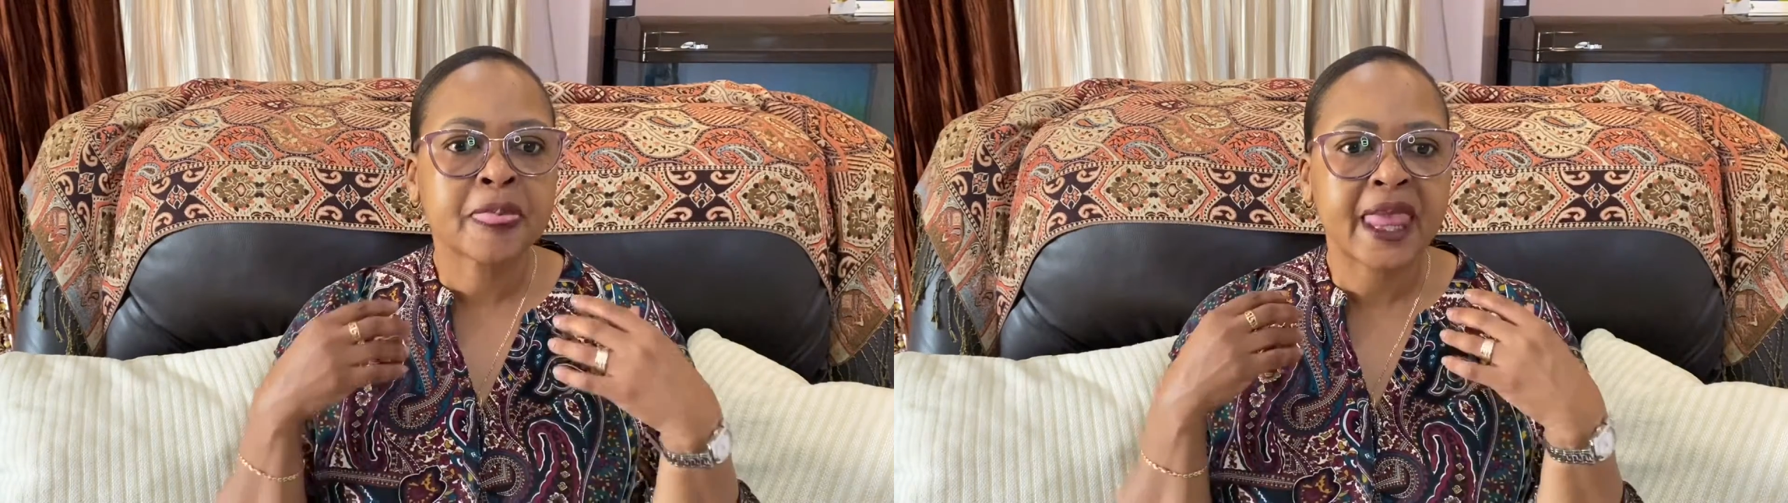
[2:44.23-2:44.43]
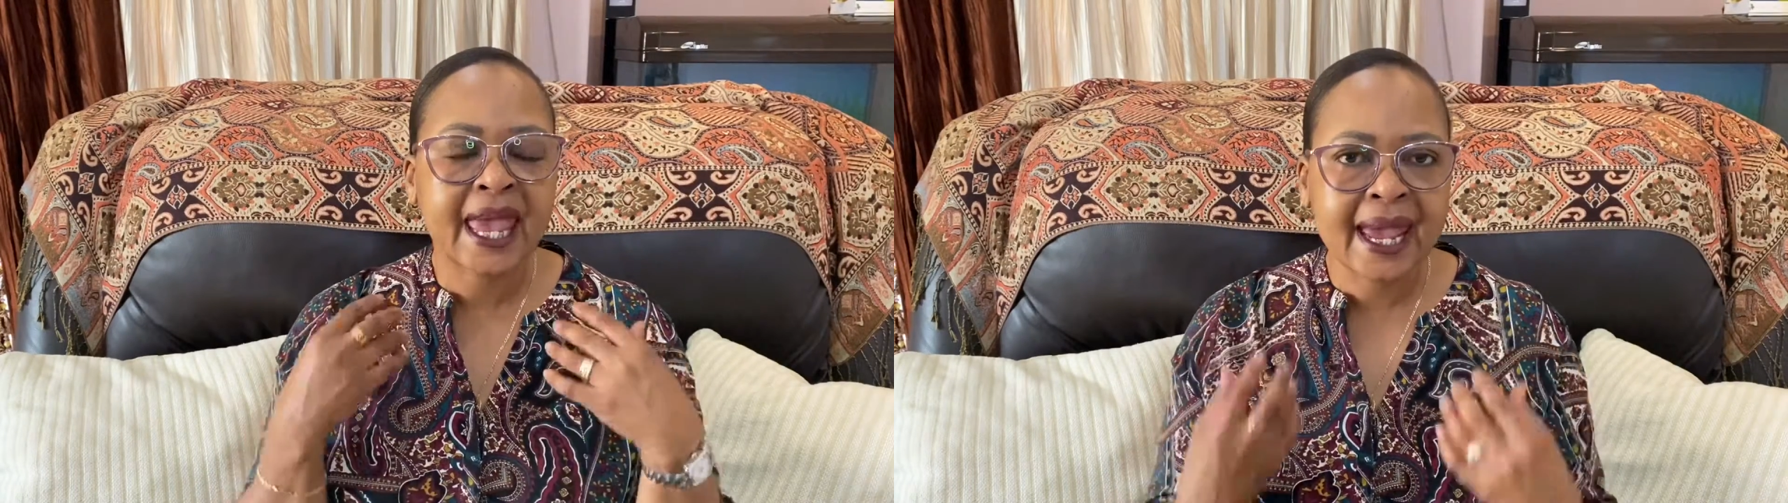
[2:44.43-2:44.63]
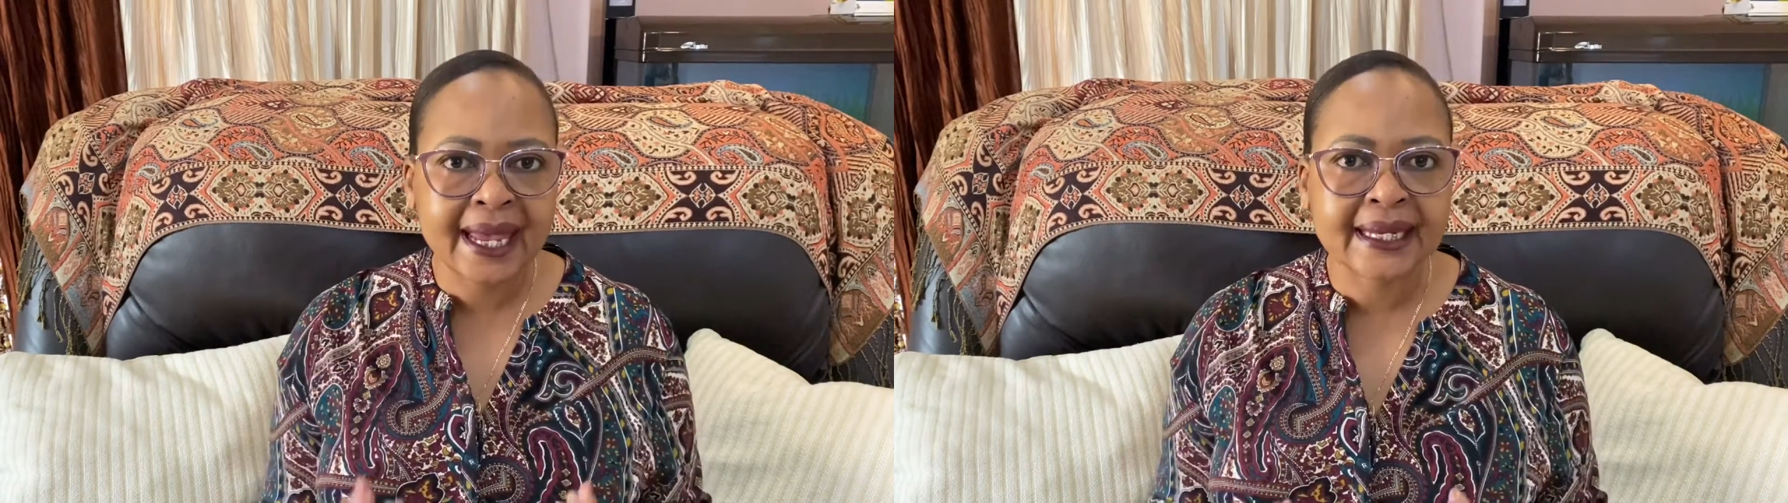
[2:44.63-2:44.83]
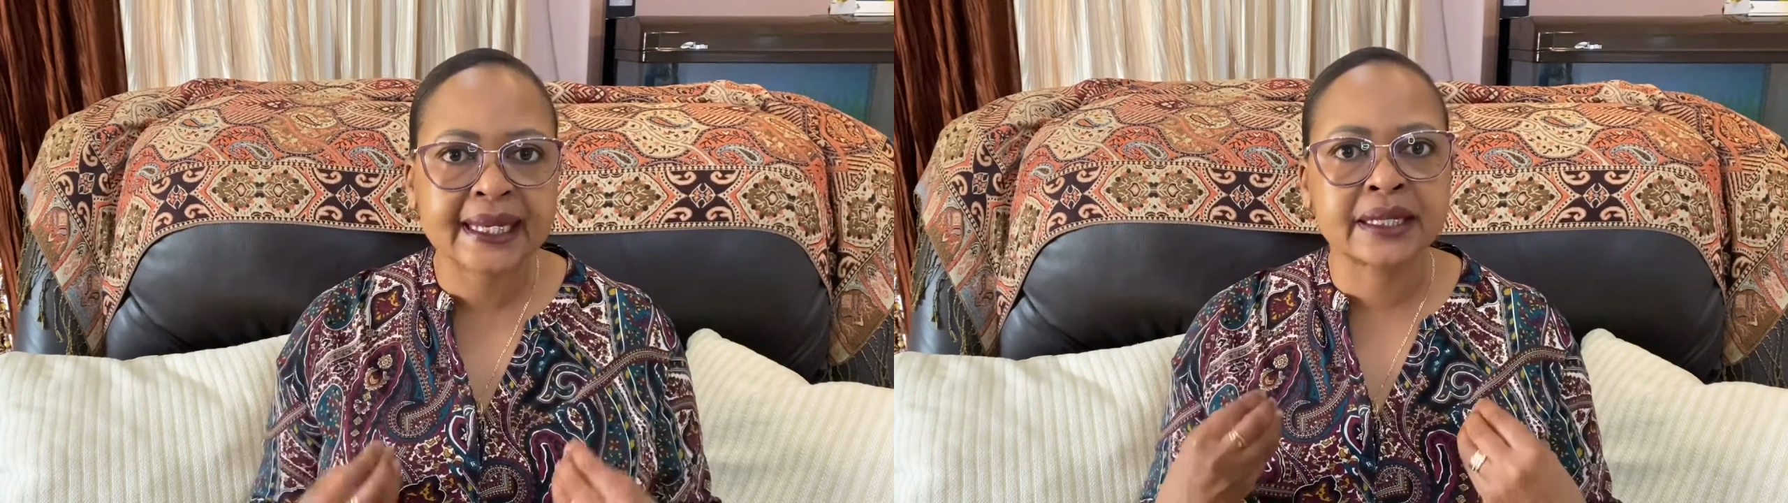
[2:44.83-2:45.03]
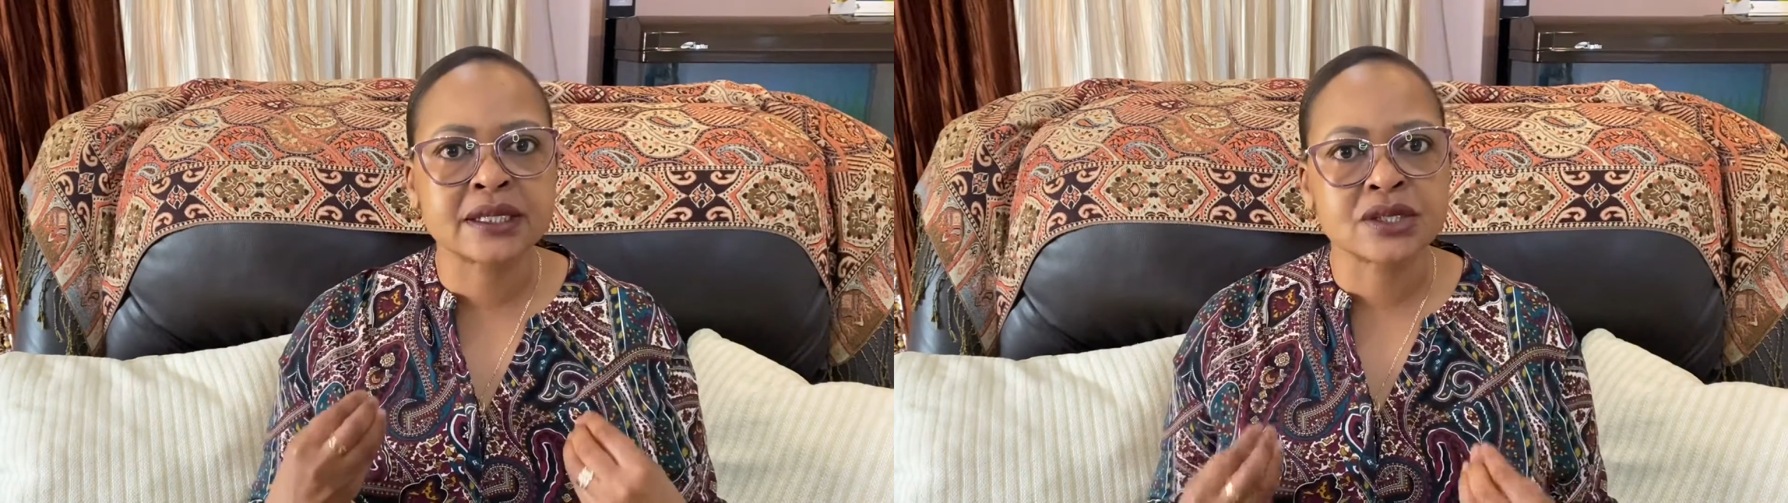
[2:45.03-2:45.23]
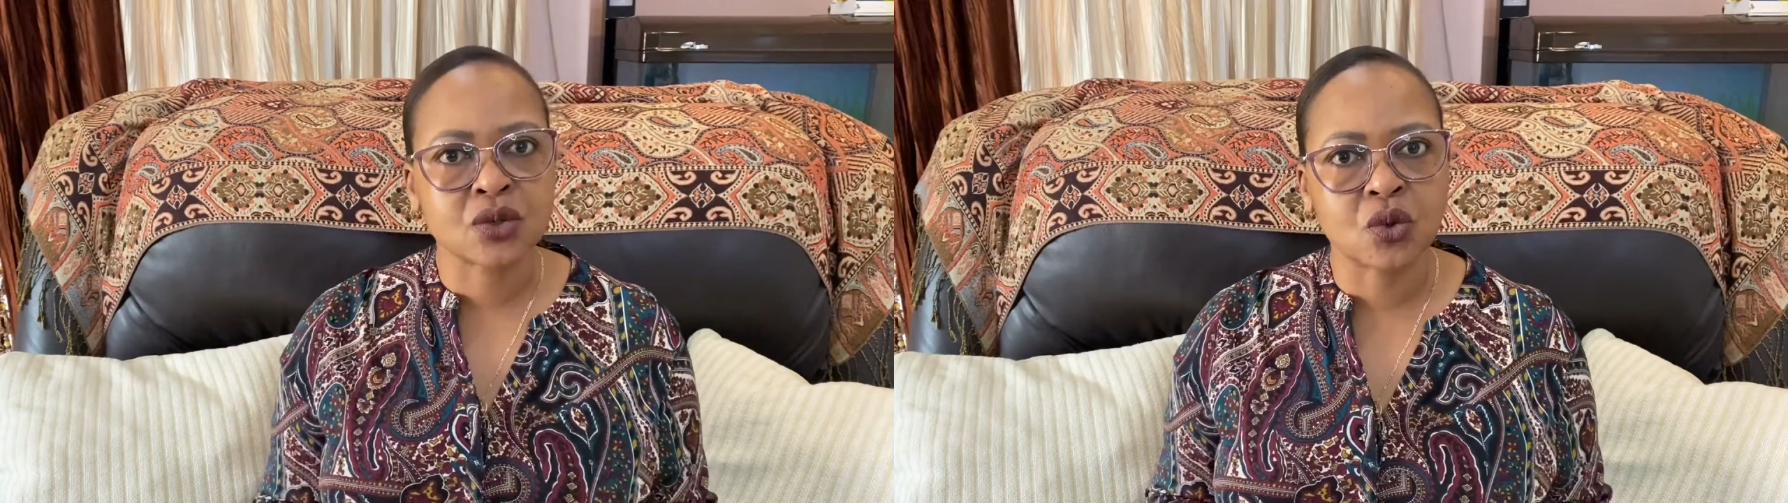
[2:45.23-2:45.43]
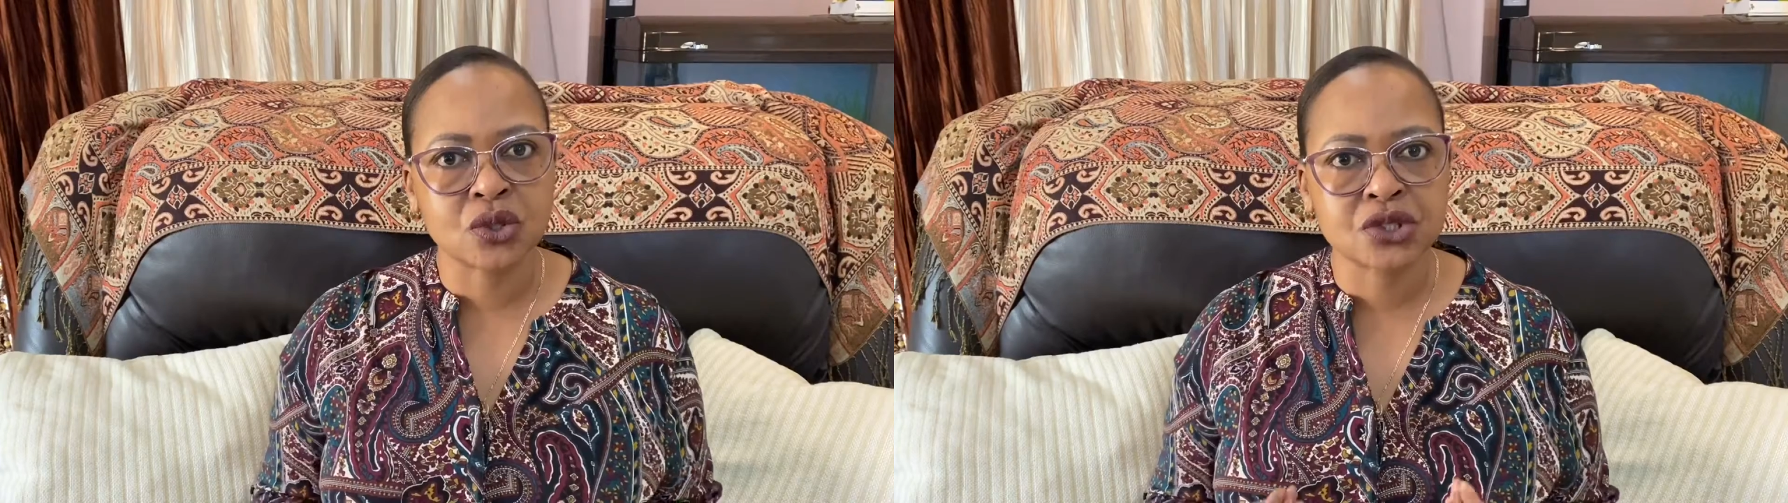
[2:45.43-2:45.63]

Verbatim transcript: and it is also